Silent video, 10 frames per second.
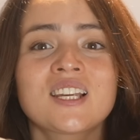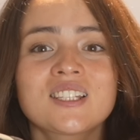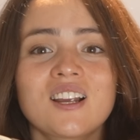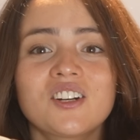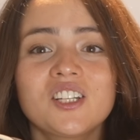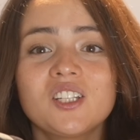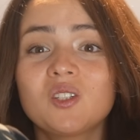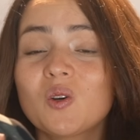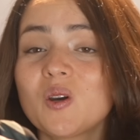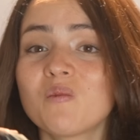I started
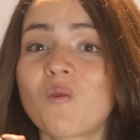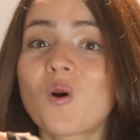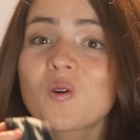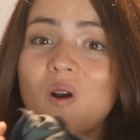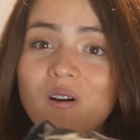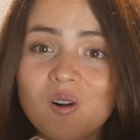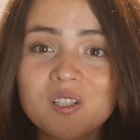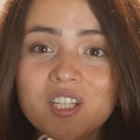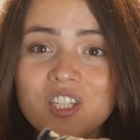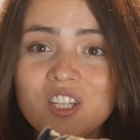doing more gravel
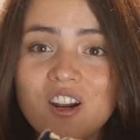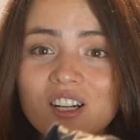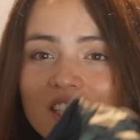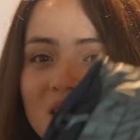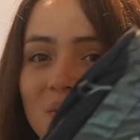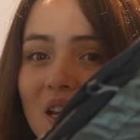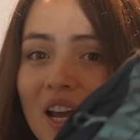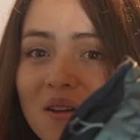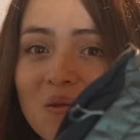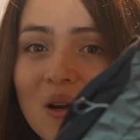this year, this
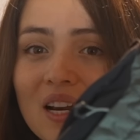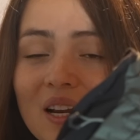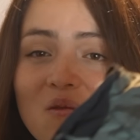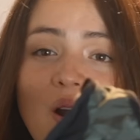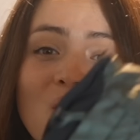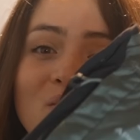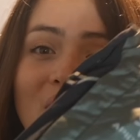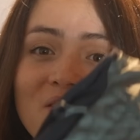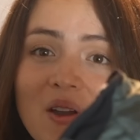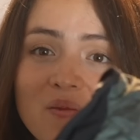became quickly one of
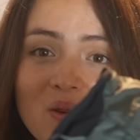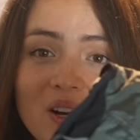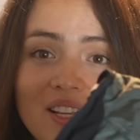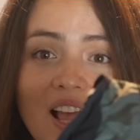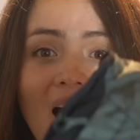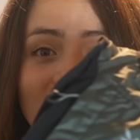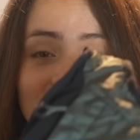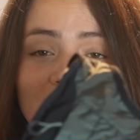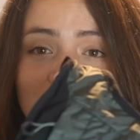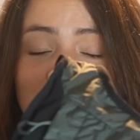my favorite
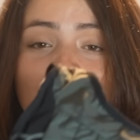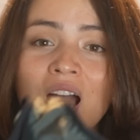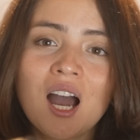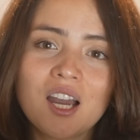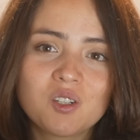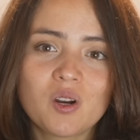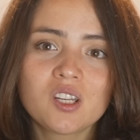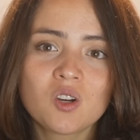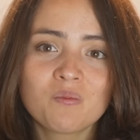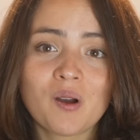items.
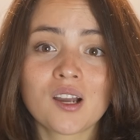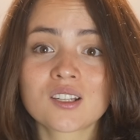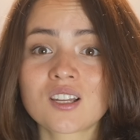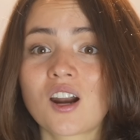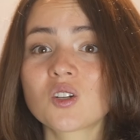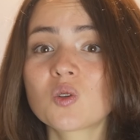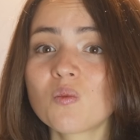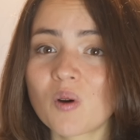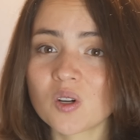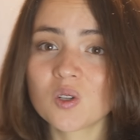Hydration packs are
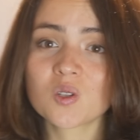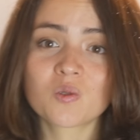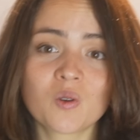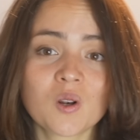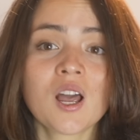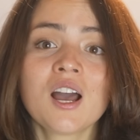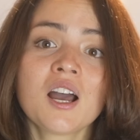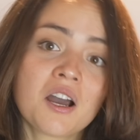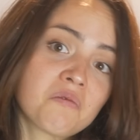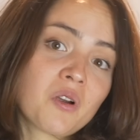super useful
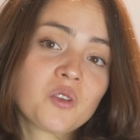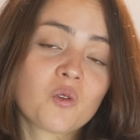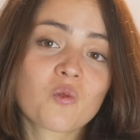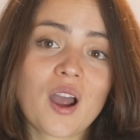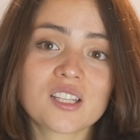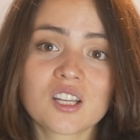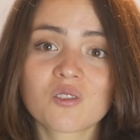when you're riding